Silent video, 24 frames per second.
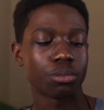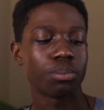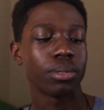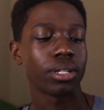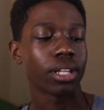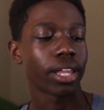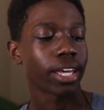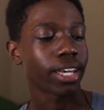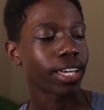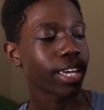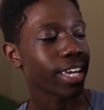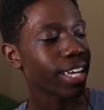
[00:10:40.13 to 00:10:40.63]
But
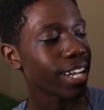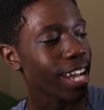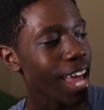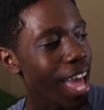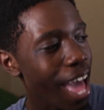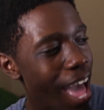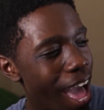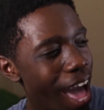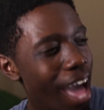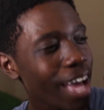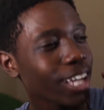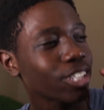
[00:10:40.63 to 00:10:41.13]
like it
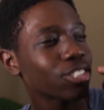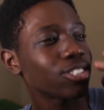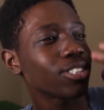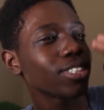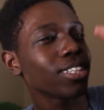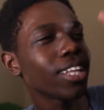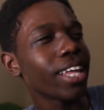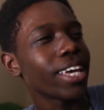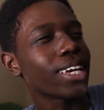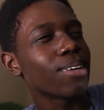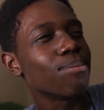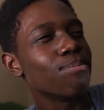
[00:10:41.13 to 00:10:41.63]
actually
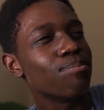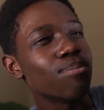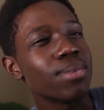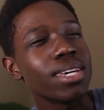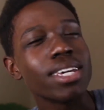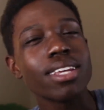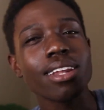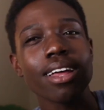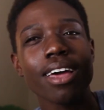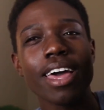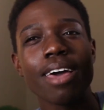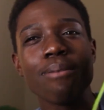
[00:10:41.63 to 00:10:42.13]
like
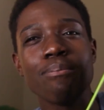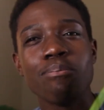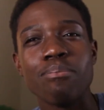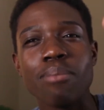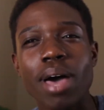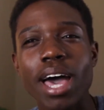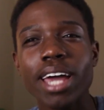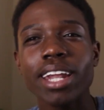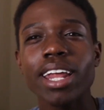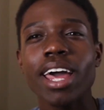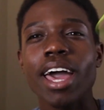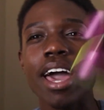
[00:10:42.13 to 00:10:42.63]

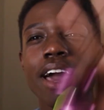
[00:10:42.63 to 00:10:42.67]
met